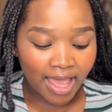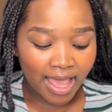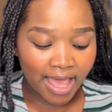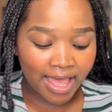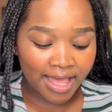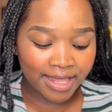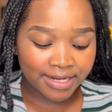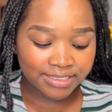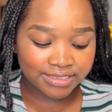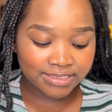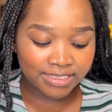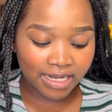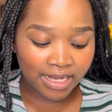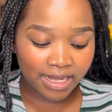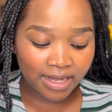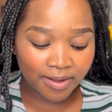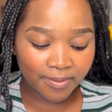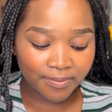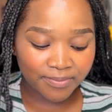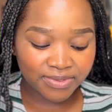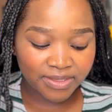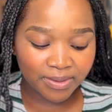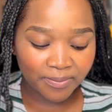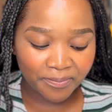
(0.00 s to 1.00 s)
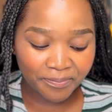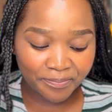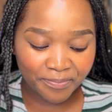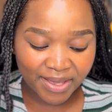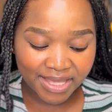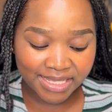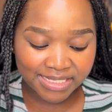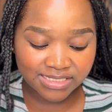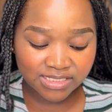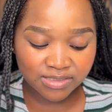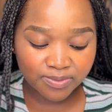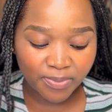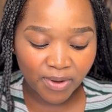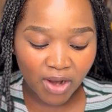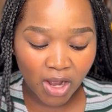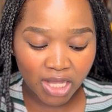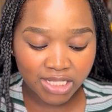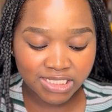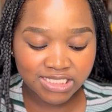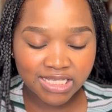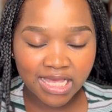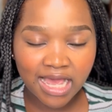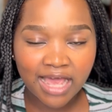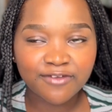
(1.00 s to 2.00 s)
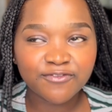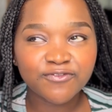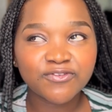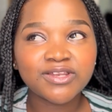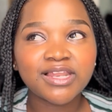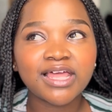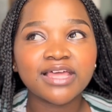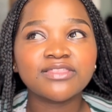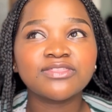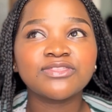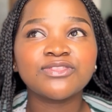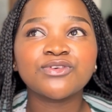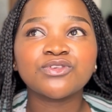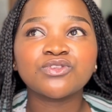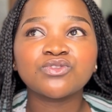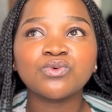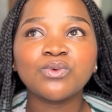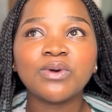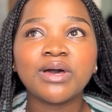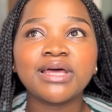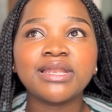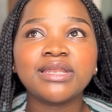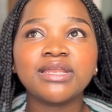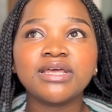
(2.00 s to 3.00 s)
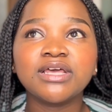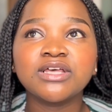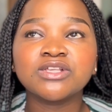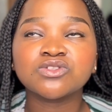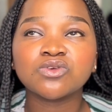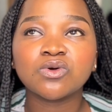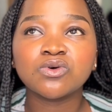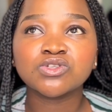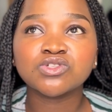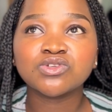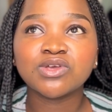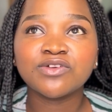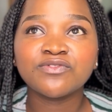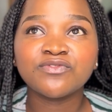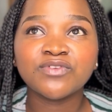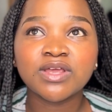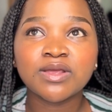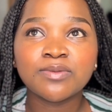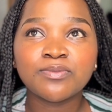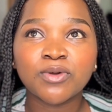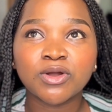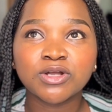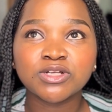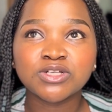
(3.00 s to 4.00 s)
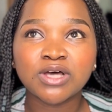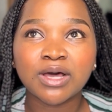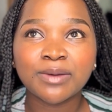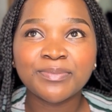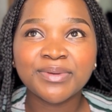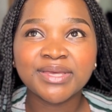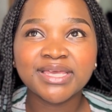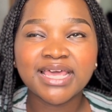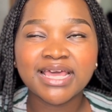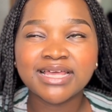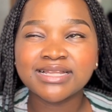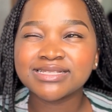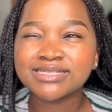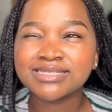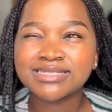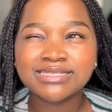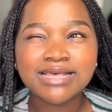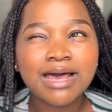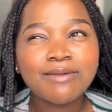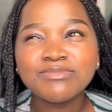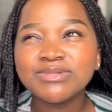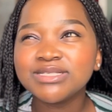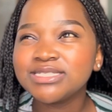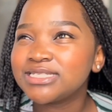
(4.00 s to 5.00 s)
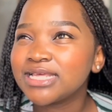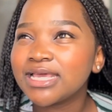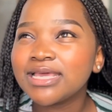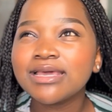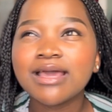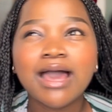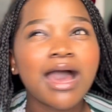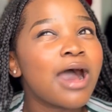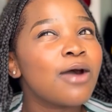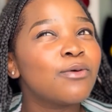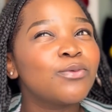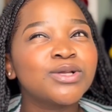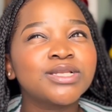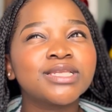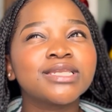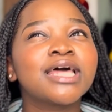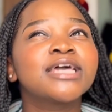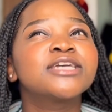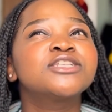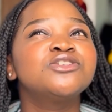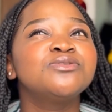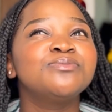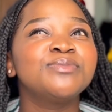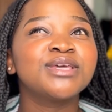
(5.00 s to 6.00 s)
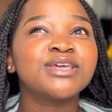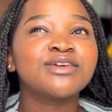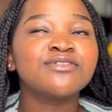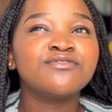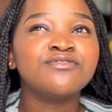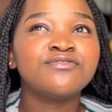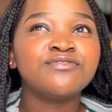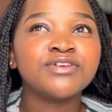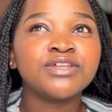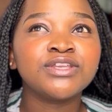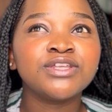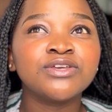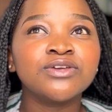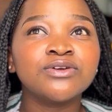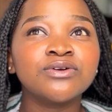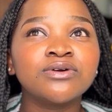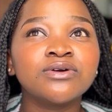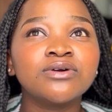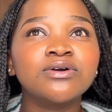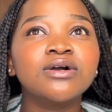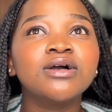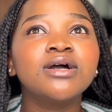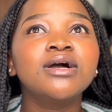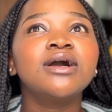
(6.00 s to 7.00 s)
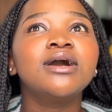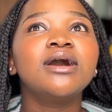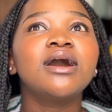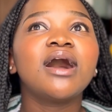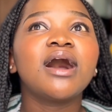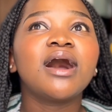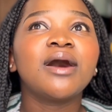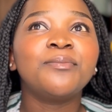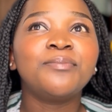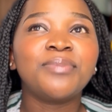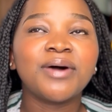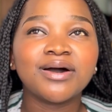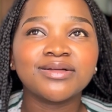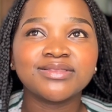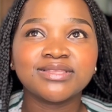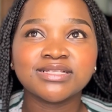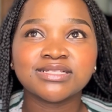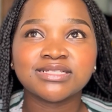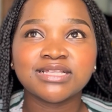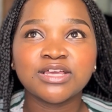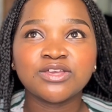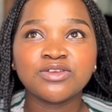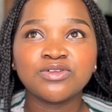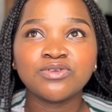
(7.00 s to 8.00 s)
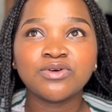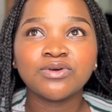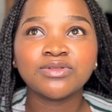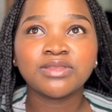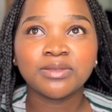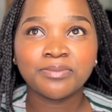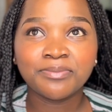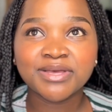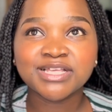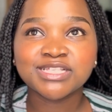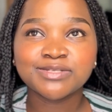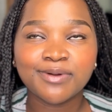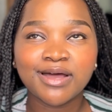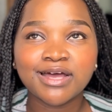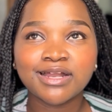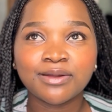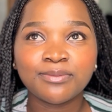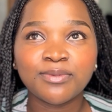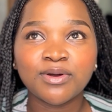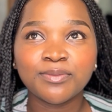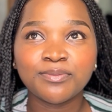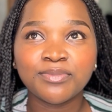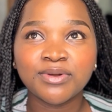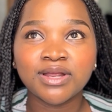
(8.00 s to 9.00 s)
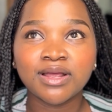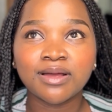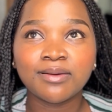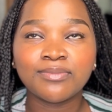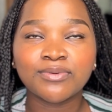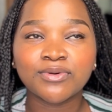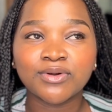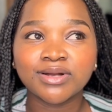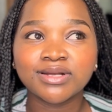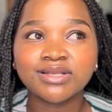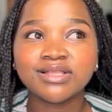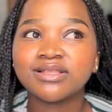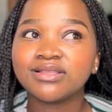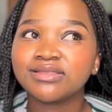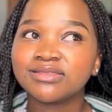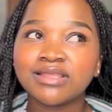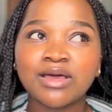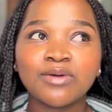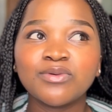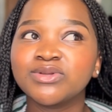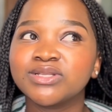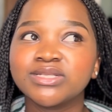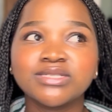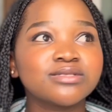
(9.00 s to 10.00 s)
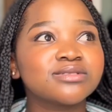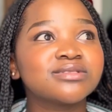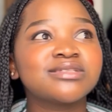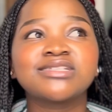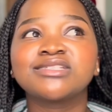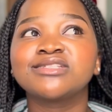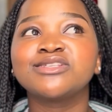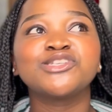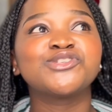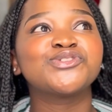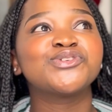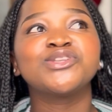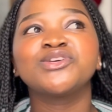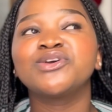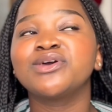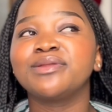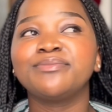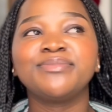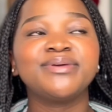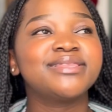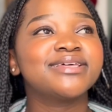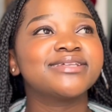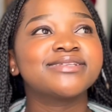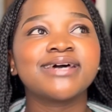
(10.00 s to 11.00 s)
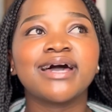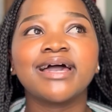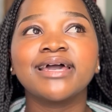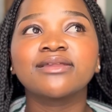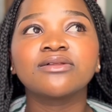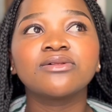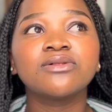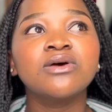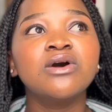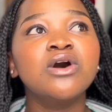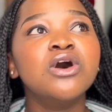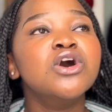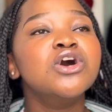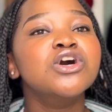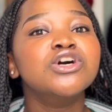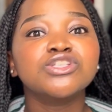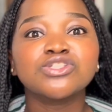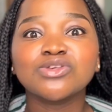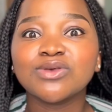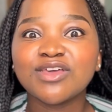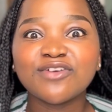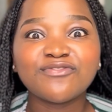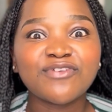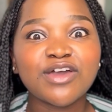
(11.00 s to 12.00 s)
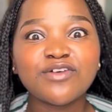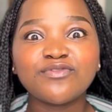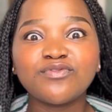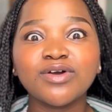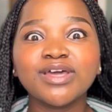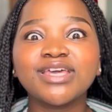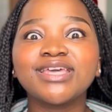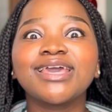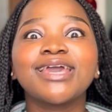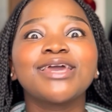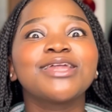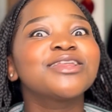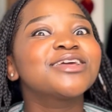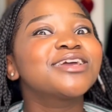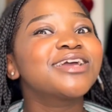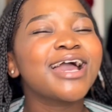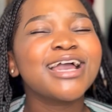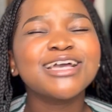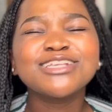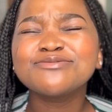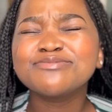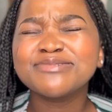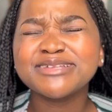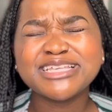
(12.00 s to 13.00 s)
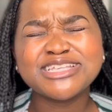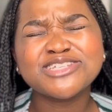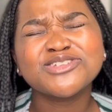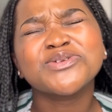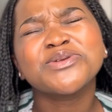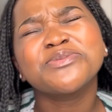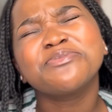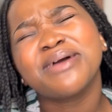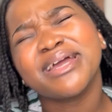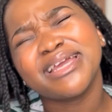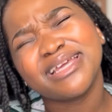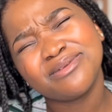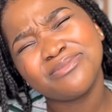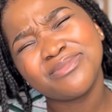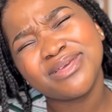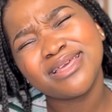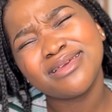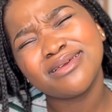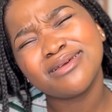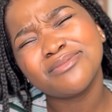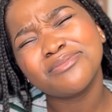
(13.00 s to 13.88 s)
And the best parts, I feel like this one is also a very broad topic, and someday I would like to make a video about this, like, you know, the best part about being abroad. That's literally gonna be the title. So if I forget it, guys, please remind me.